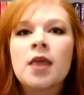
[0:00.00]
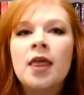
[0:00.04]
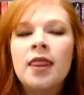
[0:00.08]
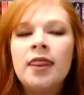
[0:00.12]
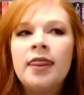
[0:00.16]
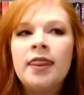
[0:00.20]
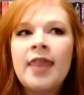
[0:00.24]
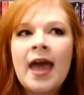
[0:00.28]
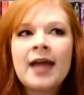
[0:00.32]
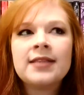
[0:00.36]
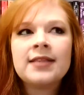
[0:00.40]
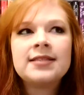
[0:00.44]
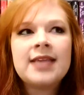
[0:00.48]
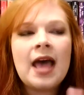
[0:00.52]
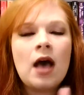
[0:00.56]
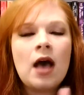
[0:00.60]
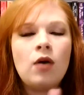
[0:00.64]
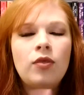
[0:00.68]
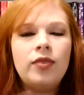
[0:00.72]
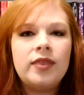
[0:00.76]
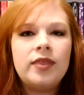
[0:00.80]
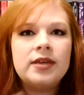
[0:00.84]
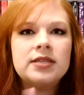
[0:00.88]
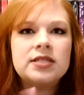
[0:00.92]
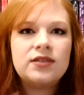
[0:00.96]
That's how
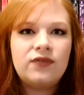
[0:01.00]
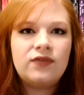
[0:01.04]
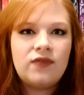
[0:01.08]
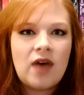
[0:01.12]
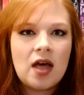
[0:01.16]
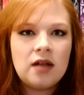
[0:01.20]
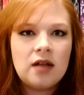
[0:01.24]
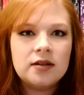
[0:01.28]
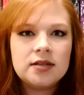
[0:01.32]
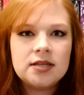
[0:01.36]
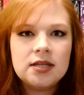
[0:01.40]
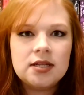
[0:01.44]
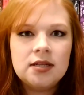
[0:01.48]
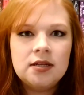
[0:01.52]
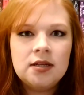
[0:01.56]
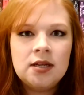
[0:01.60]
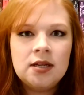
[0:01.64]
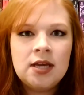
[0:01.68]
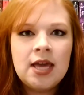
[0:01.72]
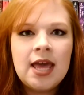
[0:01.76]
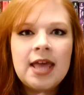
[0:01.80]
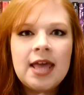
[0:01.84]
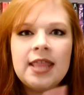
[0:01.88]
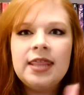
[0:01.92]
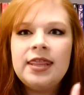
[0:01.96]
this felt.
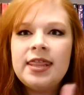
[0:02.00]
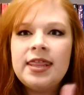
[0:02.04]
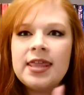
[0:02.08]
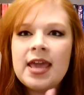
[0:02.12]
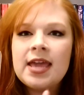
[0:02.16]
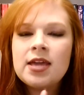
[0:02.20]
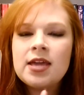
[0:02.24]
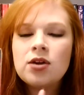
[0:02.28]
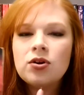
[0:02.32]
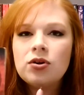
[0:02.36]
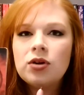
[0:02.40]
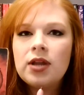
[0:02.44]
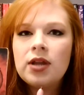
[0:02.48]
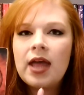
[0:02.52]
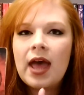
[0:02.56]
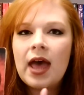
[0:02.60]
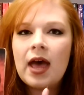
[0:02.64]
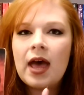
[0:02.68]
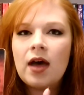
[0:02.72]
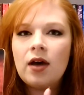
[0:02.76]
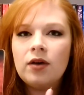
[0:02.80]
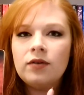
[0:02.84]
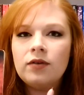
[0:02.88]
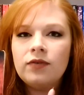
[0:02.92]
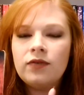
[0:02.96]
They could
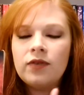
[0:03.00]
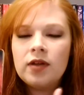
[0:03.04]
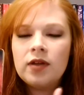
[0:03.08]
have,